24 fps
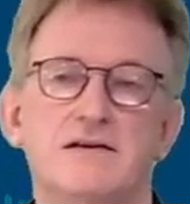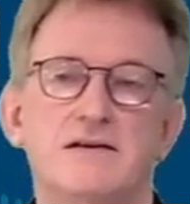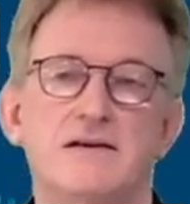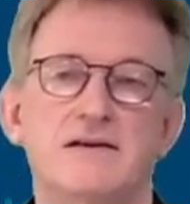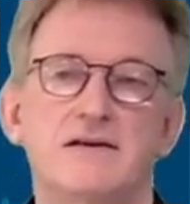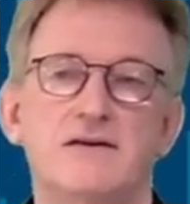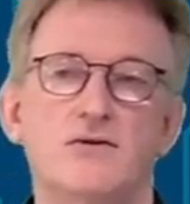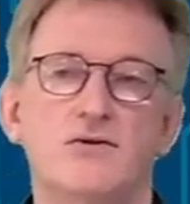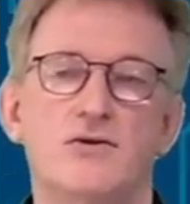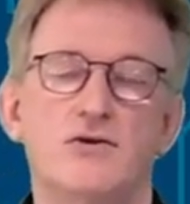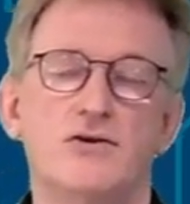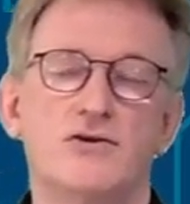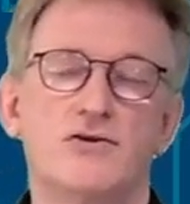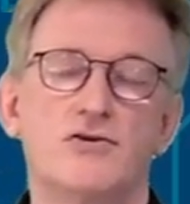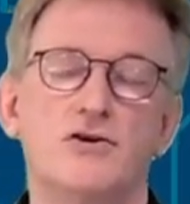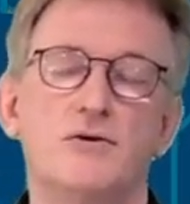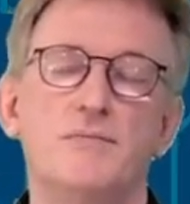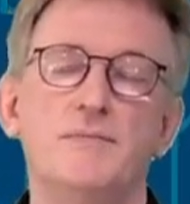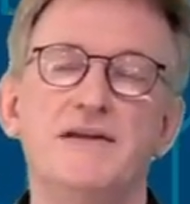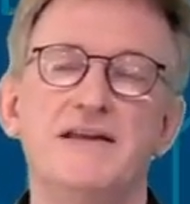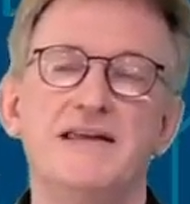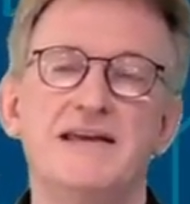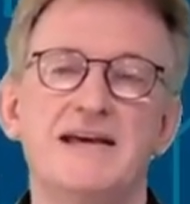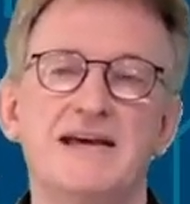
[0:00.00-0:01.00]
or
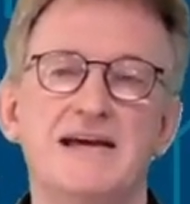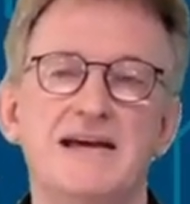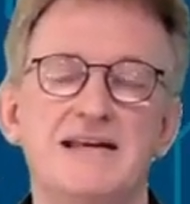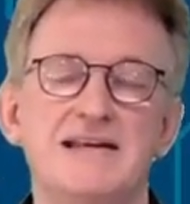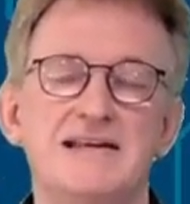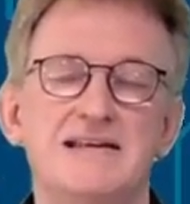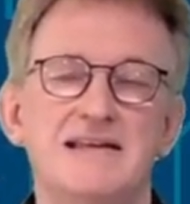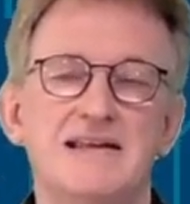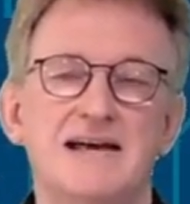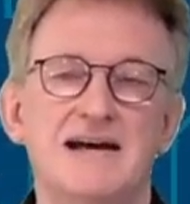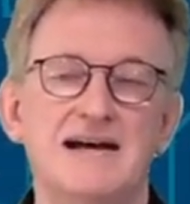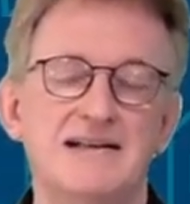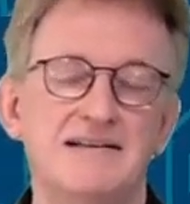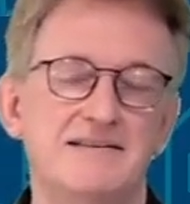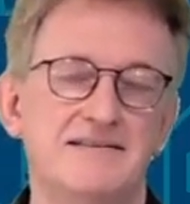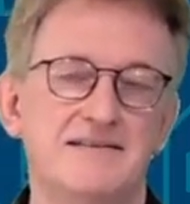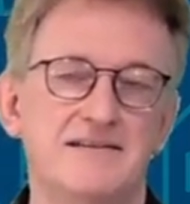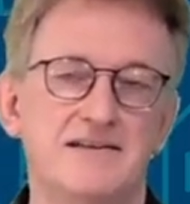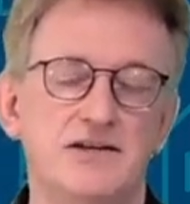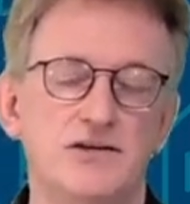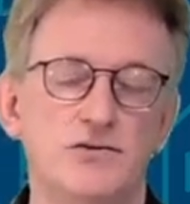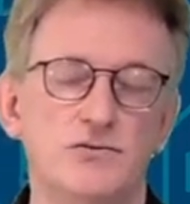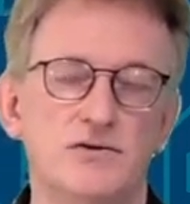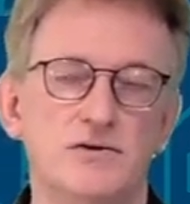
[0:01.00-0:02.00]
communicated
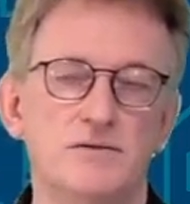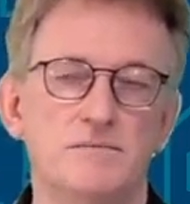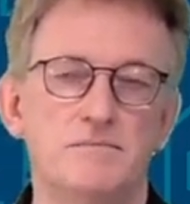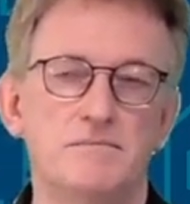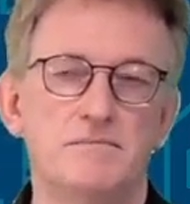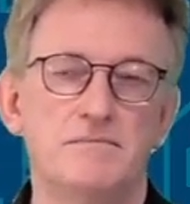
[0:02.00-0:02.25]
unsecure.